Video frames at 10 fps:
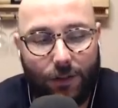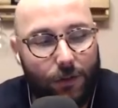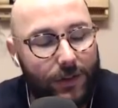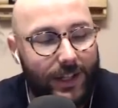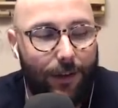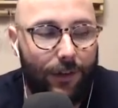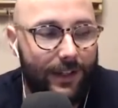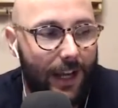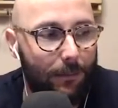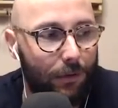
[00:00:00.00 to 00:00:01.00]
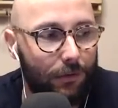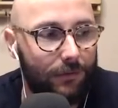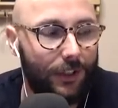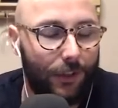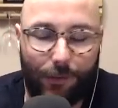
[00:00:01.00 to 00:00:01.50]
So say, for
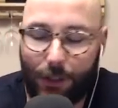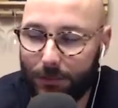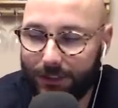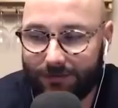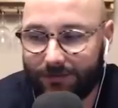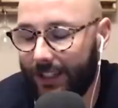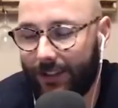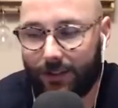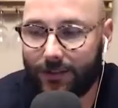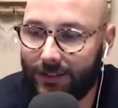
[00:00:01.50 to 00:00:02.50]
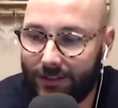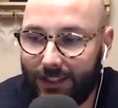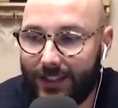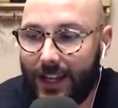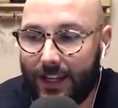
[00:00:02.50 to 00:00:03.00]
example, you're filming, I don't know,
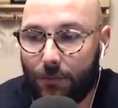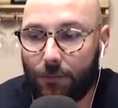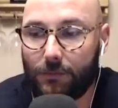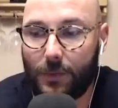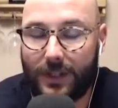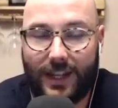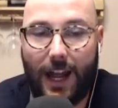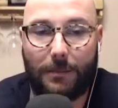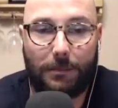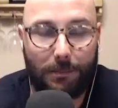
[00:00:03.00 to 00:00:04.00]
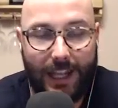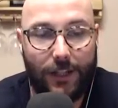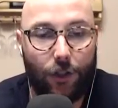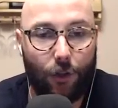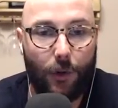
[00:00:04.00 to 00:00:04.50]
a section with Sam, but
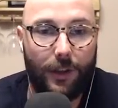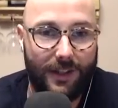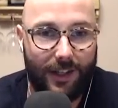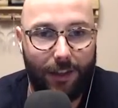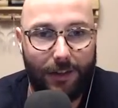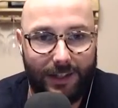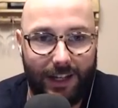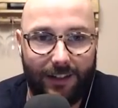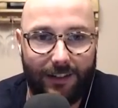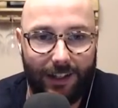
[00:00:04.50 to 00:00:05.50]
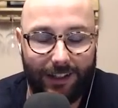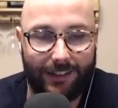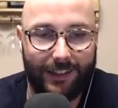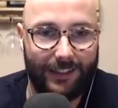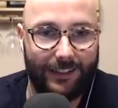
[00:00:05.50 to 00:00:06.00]
then you know there's another skater
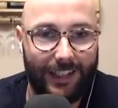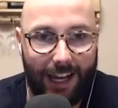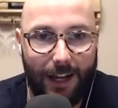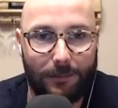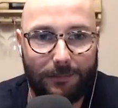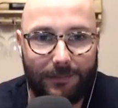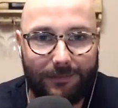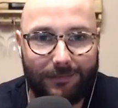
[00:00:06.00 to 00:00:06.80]
that can get him,